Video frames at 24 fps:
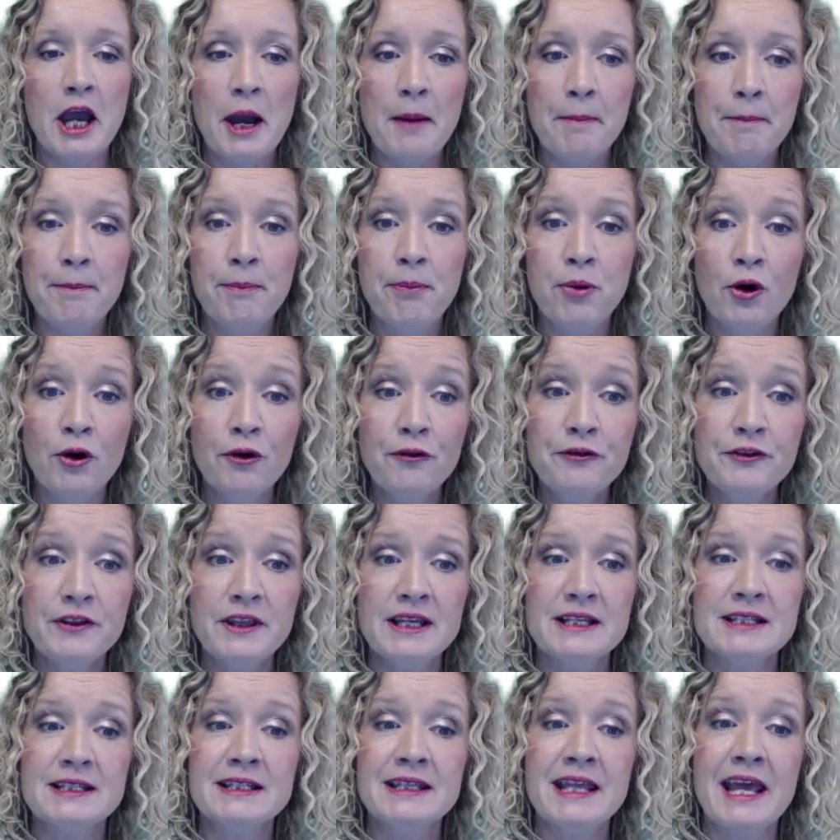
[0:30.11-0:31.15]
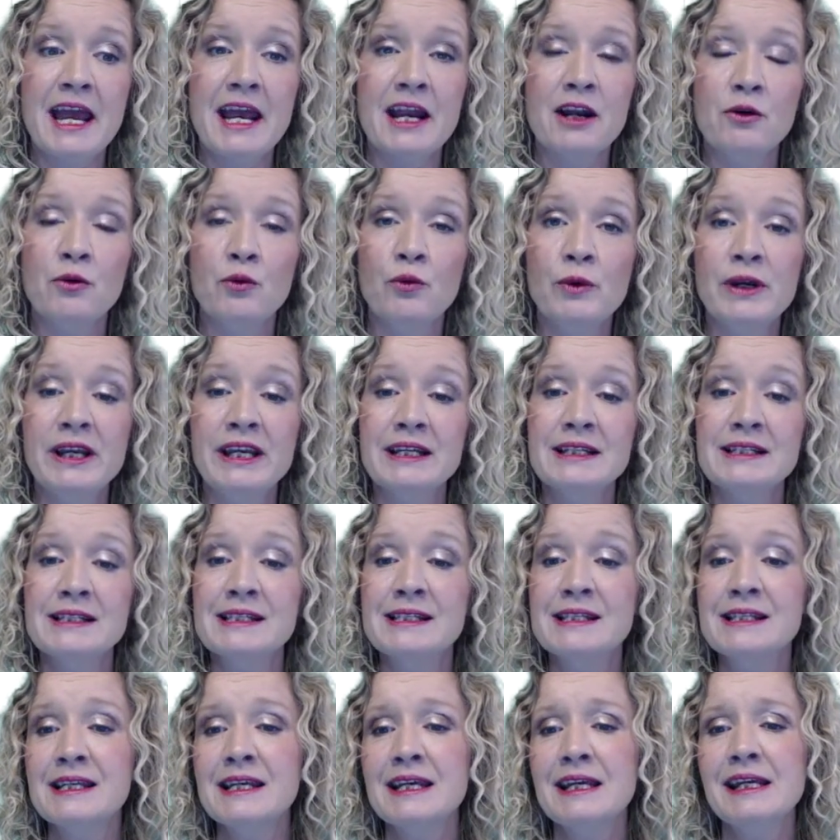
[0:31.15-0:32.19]
Above this then we can
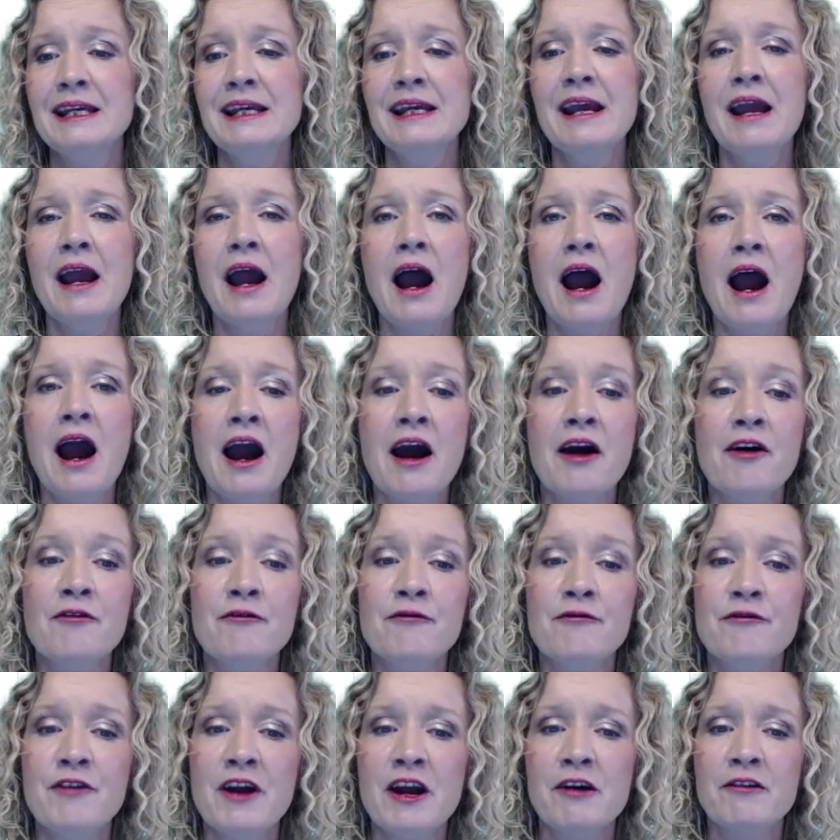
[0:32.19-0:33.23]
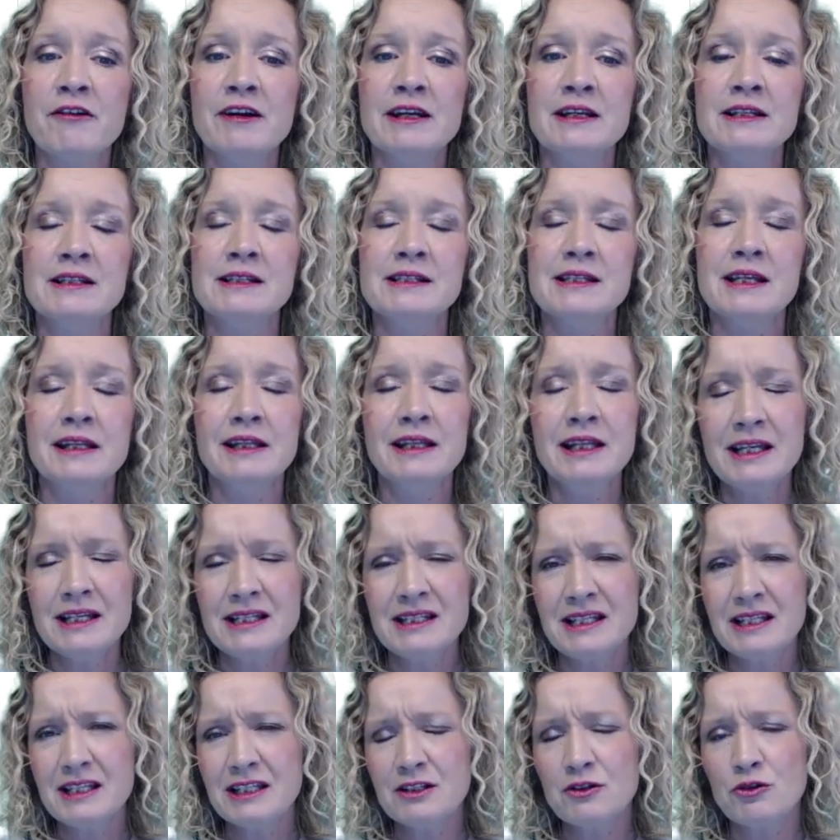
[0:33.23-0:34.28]
see our variance and
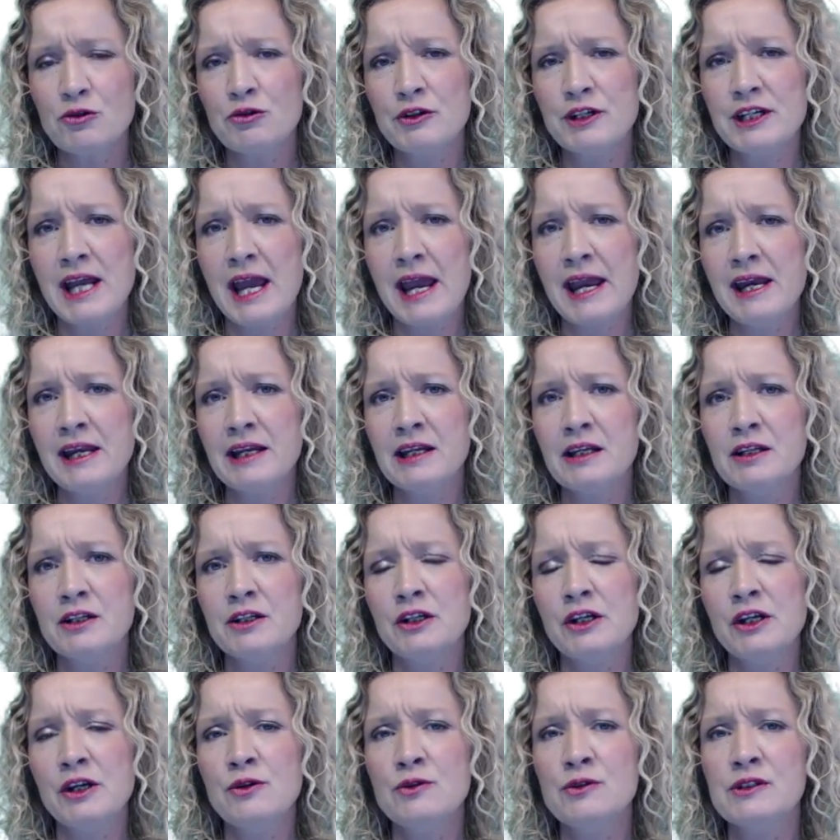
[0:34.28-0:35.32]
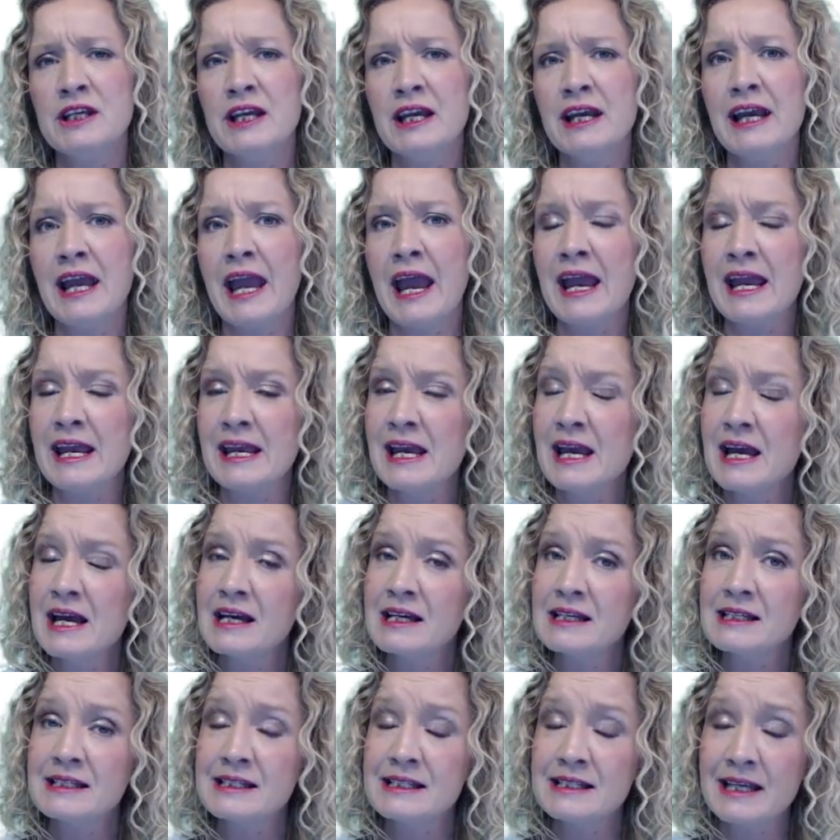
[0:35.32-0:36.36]
this is created using a
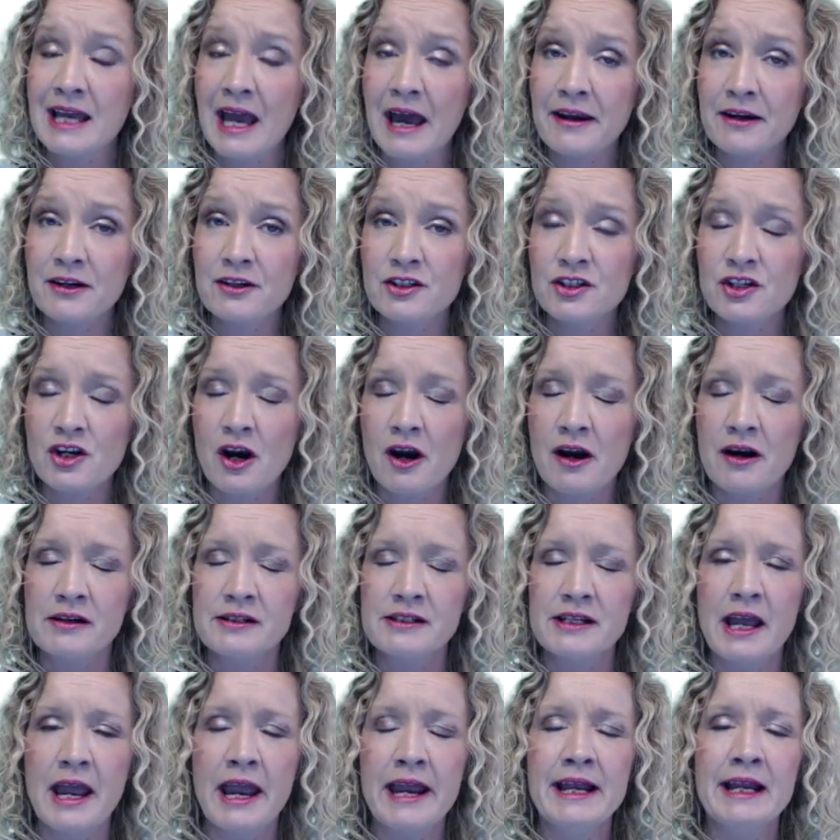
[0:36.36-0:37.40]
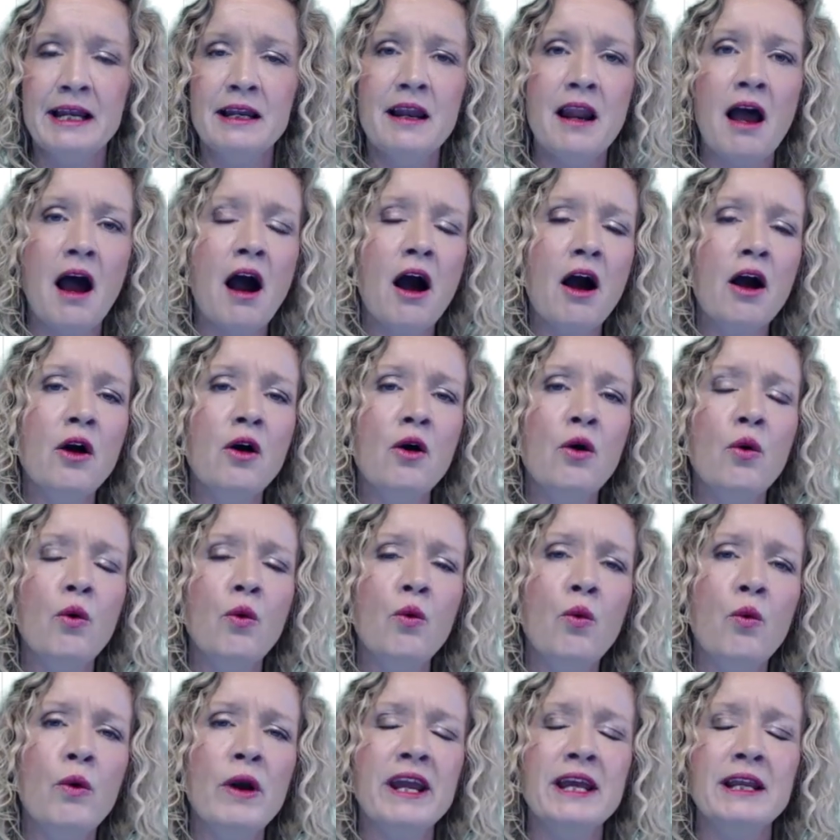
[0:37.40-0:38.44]
scatter chart
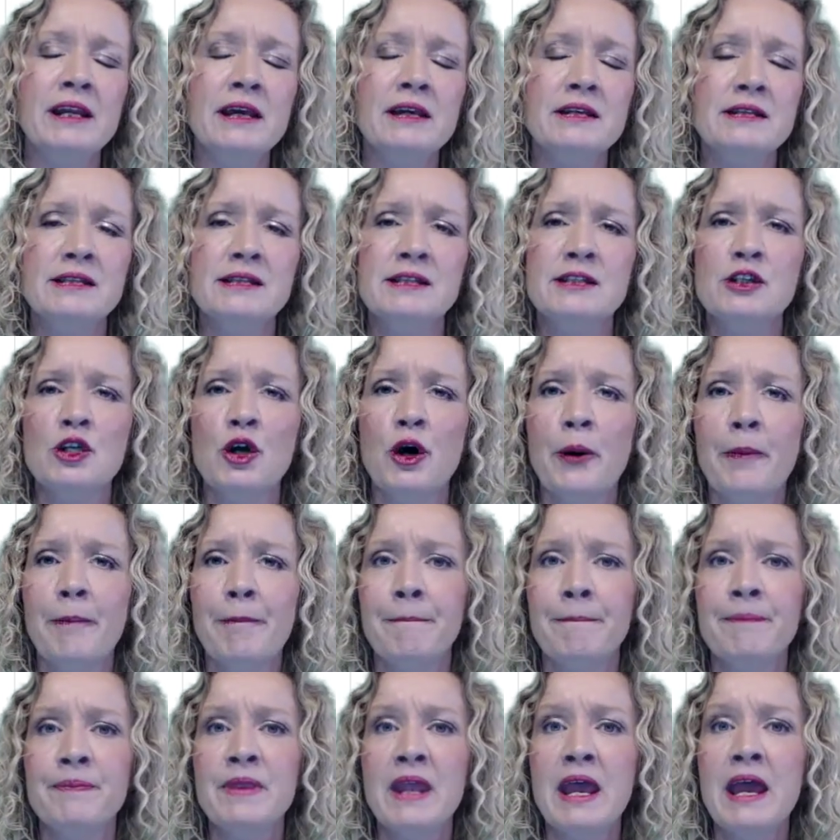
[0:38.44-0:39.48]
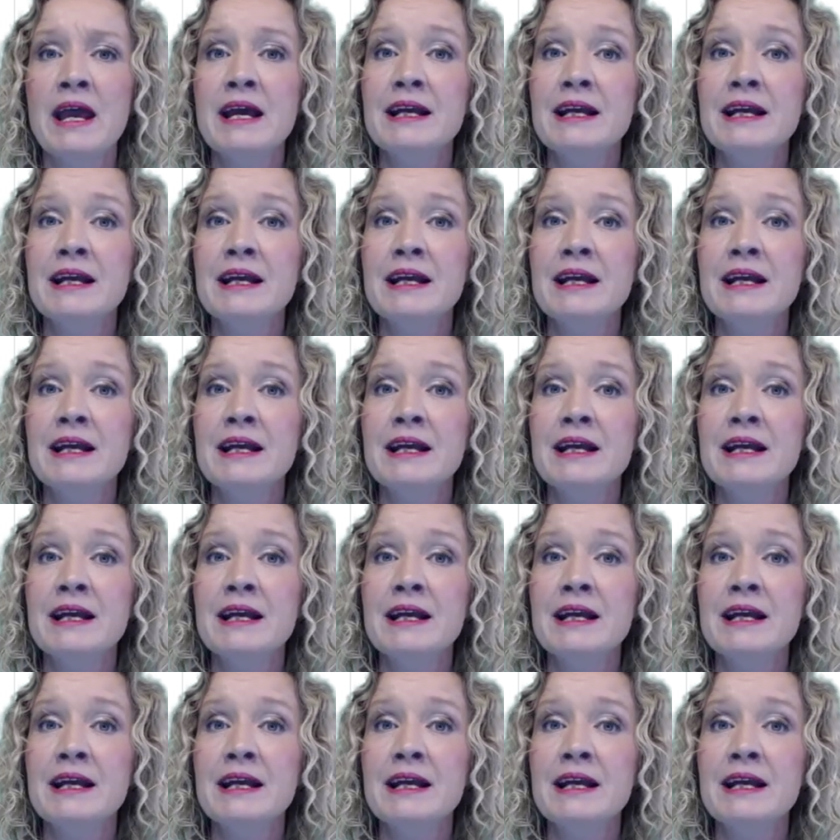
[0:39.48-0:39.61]
along with some